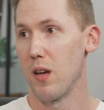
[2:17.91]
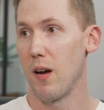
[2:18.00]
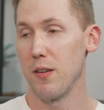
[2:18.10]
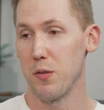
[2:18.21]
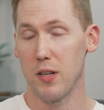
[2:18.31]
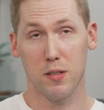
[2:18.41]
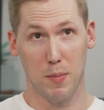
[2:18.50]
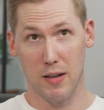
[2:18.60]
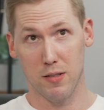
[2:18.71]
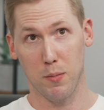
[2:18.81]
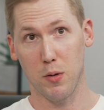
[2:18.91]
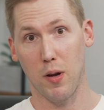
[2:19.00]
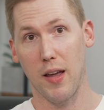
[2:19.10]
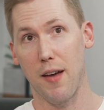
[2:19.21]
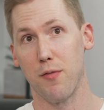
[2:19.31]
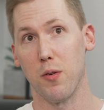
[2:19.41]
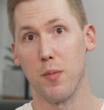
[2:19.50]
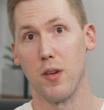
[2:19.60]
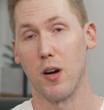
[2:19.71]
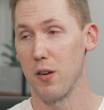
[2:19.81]
All right, so here's my summary I have
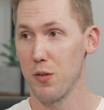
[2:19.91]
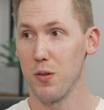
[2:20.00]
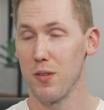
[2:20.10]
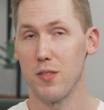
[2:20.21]
from the article.